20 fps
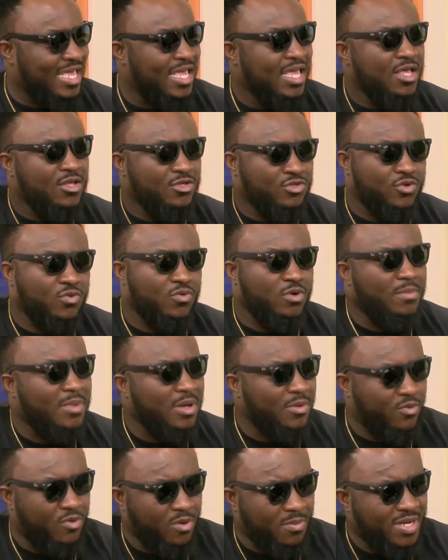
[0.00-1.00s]
So
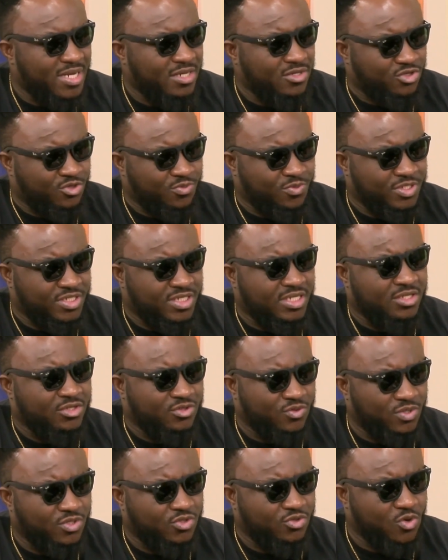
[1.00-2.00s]
Roman Distribution is
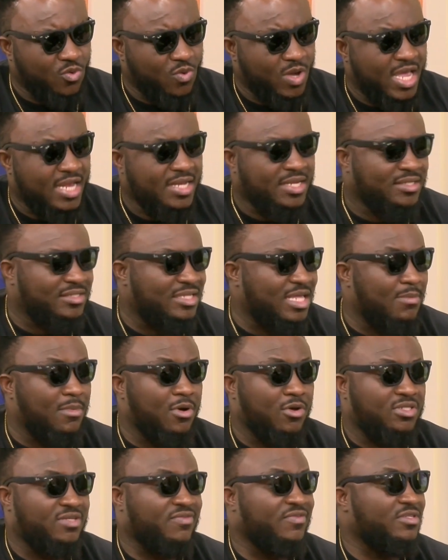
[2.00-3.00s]
doing so well. And this time I
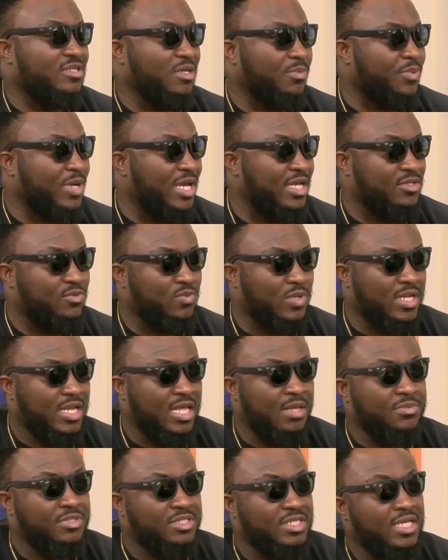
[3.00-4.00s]
was even surprised when
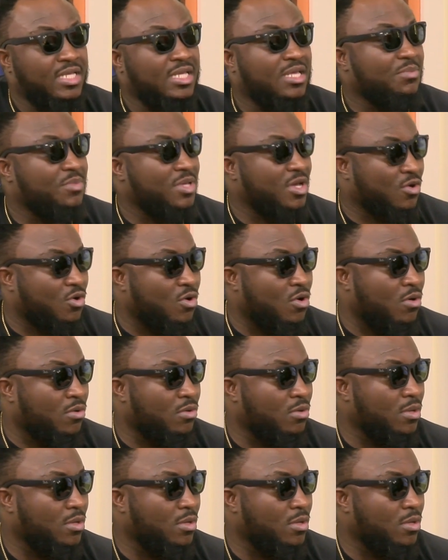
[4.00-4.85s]
MTN gave me a call.